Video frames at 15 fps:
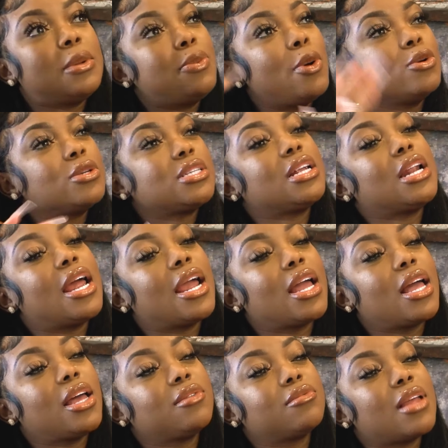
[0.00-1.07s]
posting like
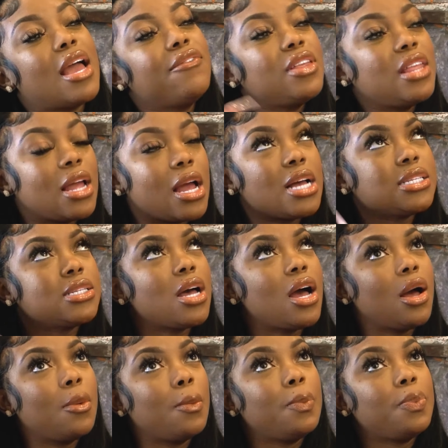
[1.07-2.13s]
everything because
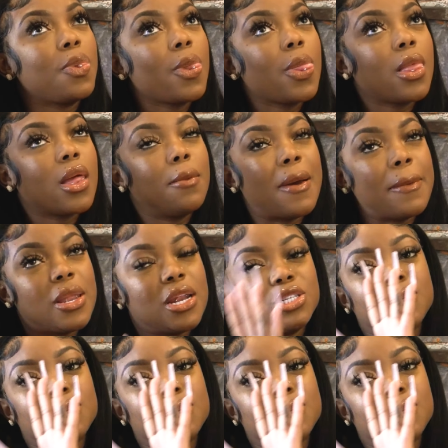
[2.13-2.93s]
my manager